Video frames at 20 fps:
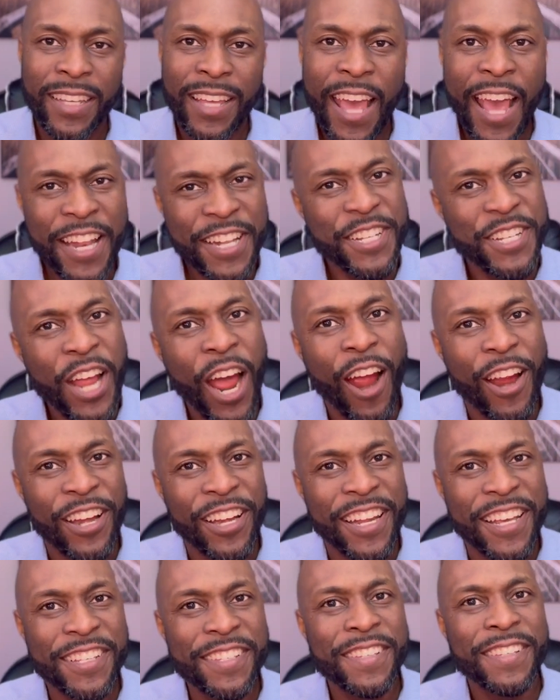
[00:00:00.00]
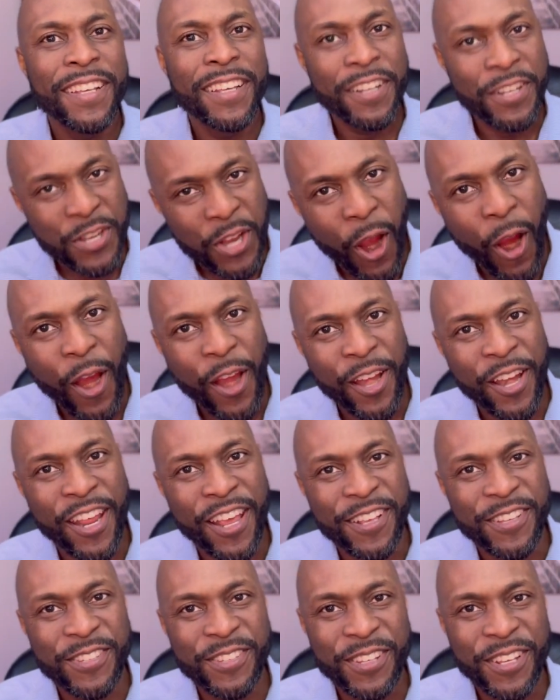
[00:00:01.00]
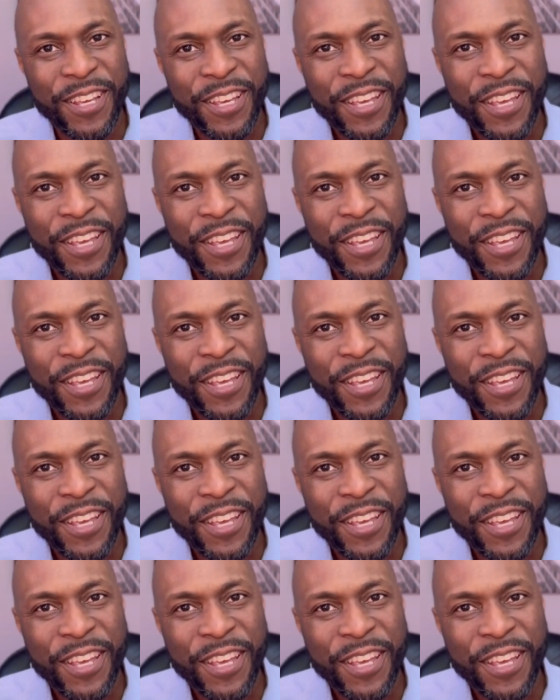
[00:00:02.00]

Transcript: and darkness darkness.